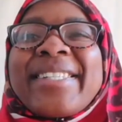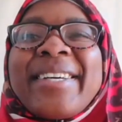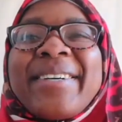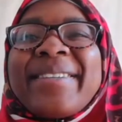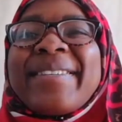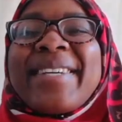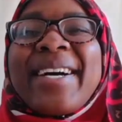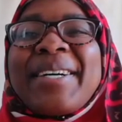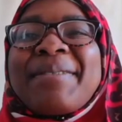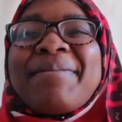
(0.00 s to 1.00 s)
So
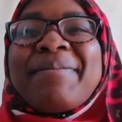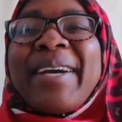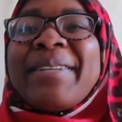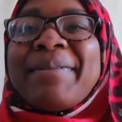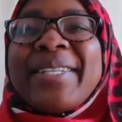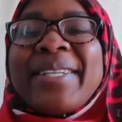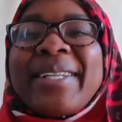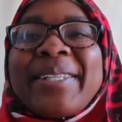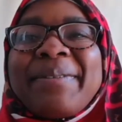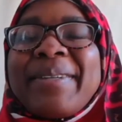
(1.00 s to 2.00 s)
my NBT
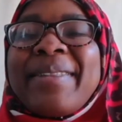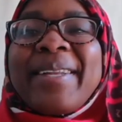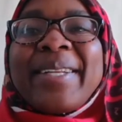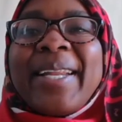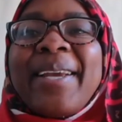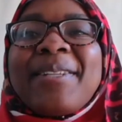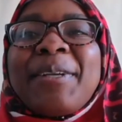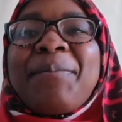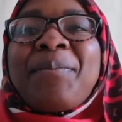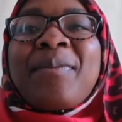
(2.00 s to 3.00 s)
results weren't that great.
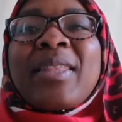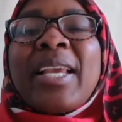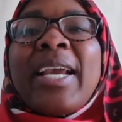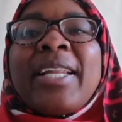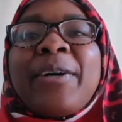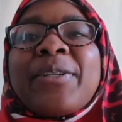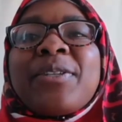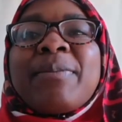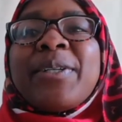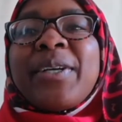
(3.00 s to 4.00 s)
And I
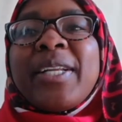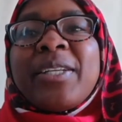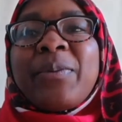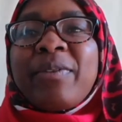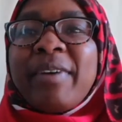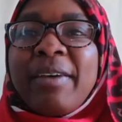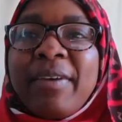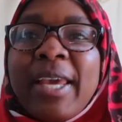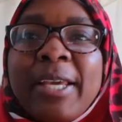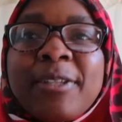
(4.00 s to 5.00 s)
also matriculated with 5
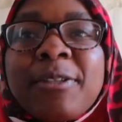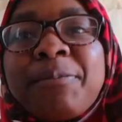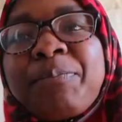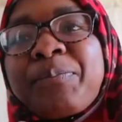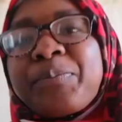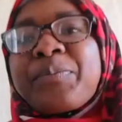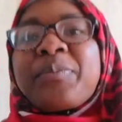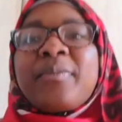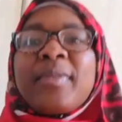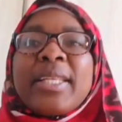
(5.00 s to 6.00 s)
A's.
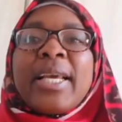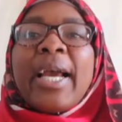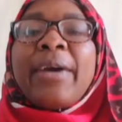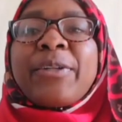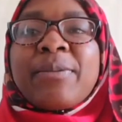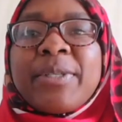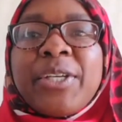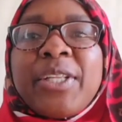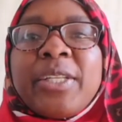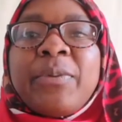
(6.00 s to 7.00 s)
I also
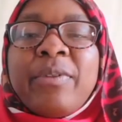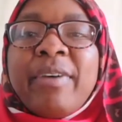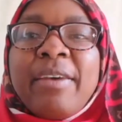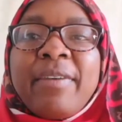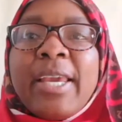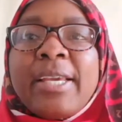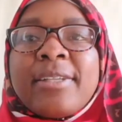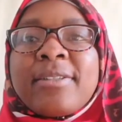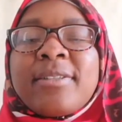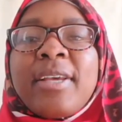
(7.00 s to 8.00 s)
matriculated with 5
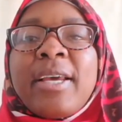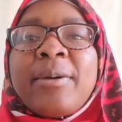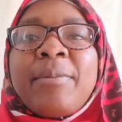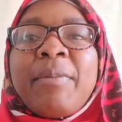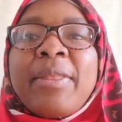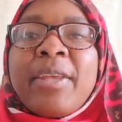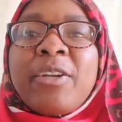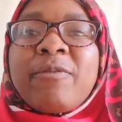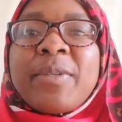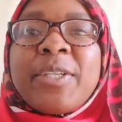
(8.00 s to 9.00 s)
A's at the
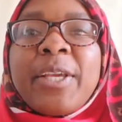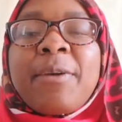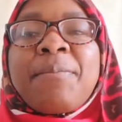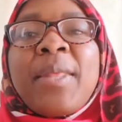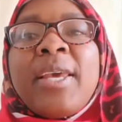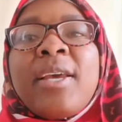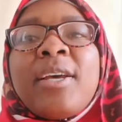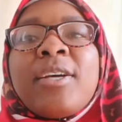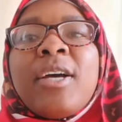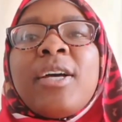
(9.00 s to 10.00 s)
end of matric.
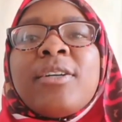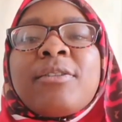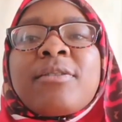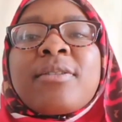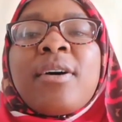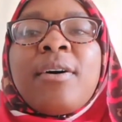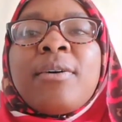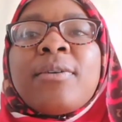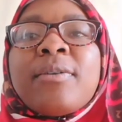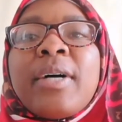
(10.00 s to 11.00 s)

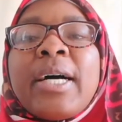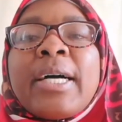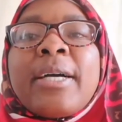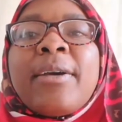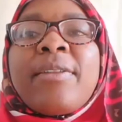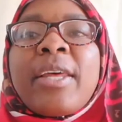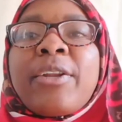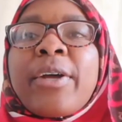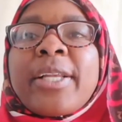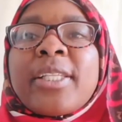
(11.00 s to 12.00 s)
So I
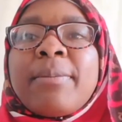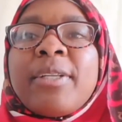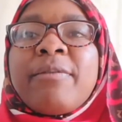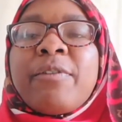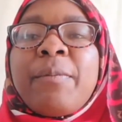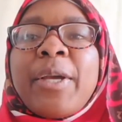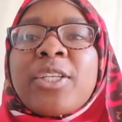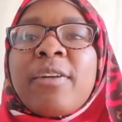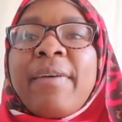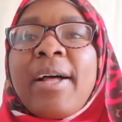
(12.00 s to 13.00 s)
then got accepted for
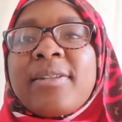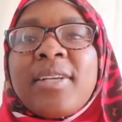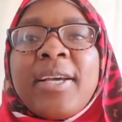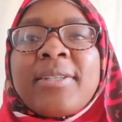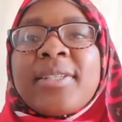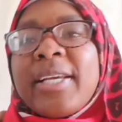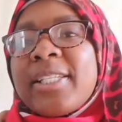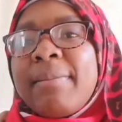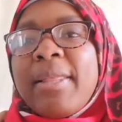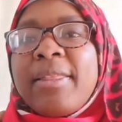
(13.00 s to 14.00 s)
Bachelor of Health Sciences. I
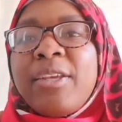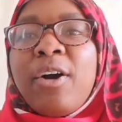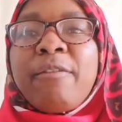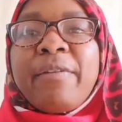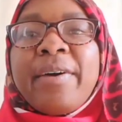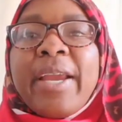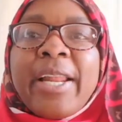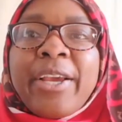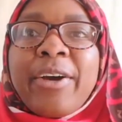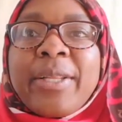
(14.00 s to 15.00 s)
accepted the offer and
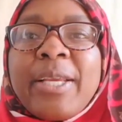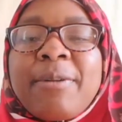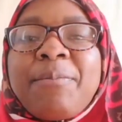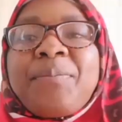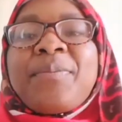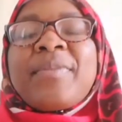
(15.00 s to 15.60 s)
I got in.